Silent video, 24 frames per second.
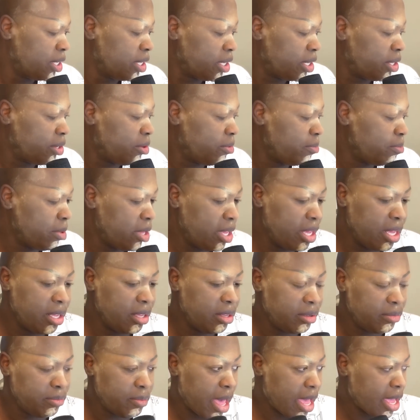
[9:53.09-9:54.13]
little me
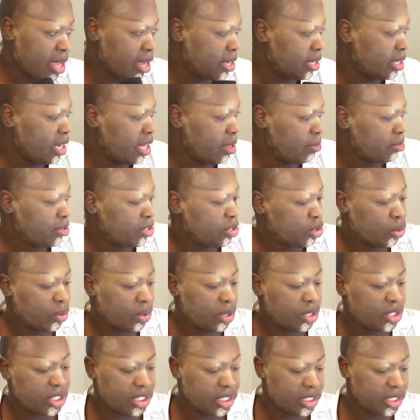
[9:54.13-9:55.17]
back in Columbus,
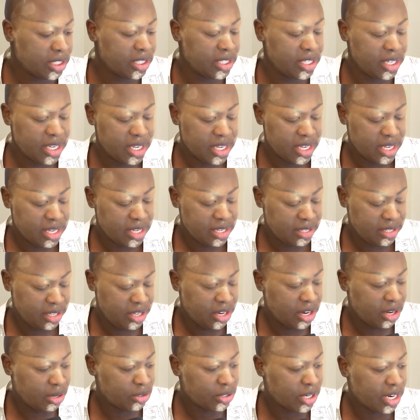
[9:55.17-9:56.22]
Georgia, you
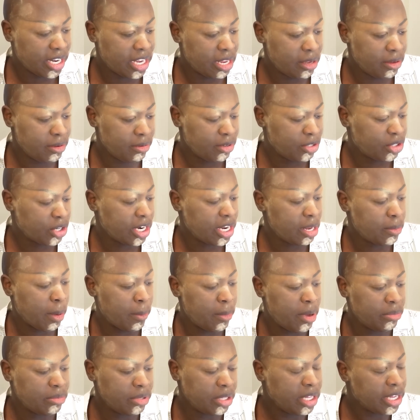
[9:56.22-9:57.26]
know, trying to get my
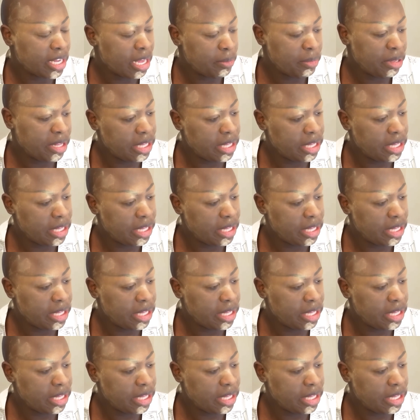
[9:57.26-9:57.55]
mom to look at me.